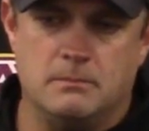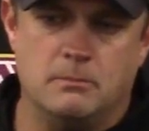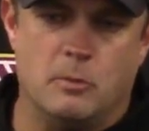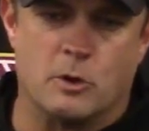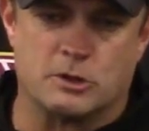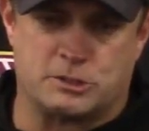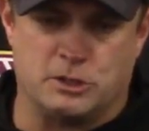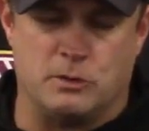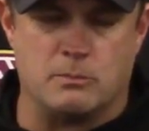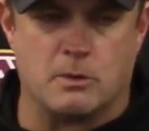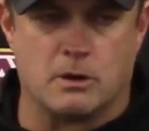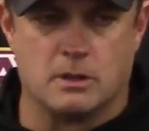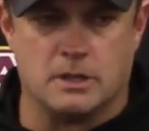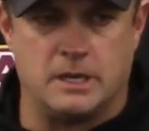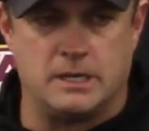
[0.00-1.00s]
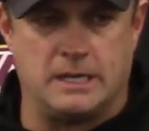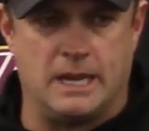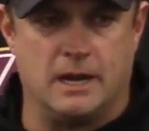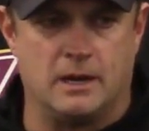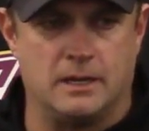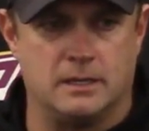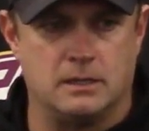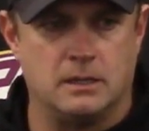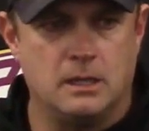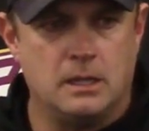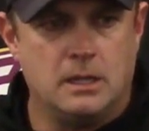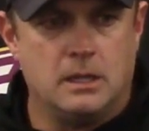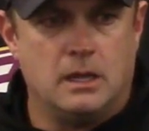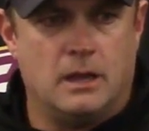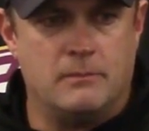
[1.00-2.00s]
more so Merlin and Darian
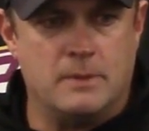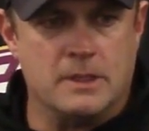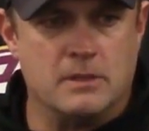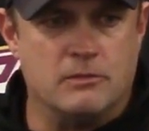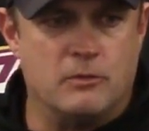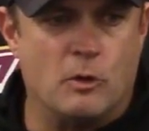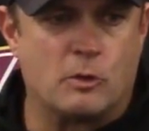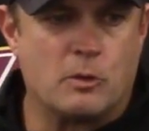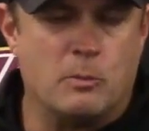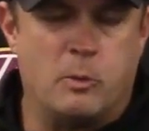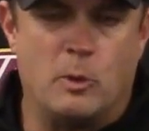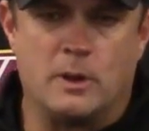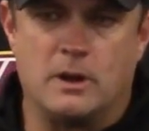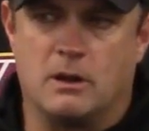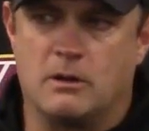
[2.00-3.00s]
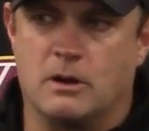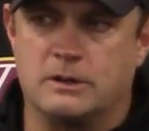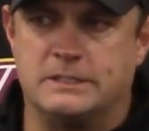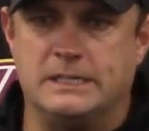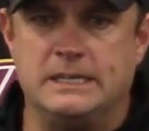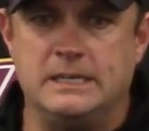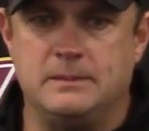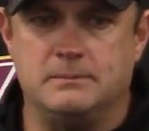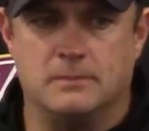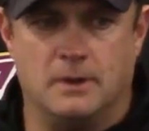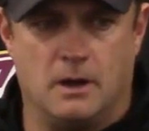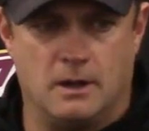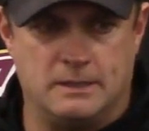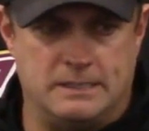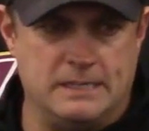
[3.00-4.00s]
have been the vocal point on our team
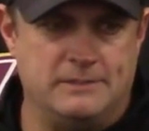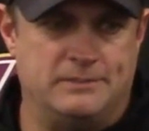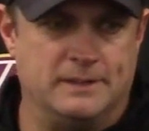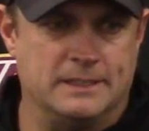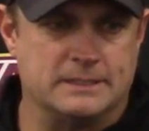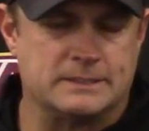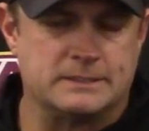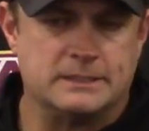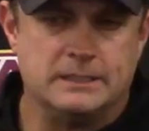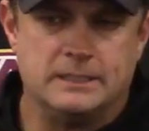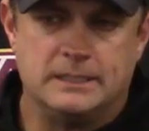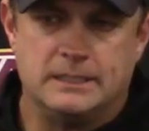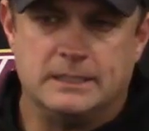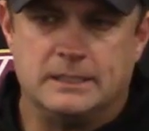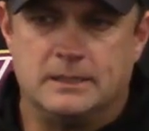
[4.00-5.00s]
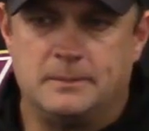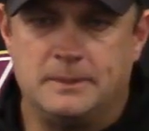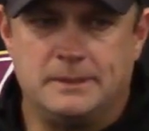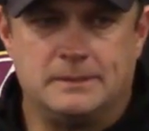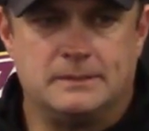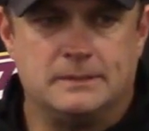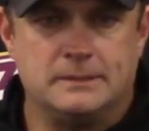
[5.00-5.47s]
on defense. I mean,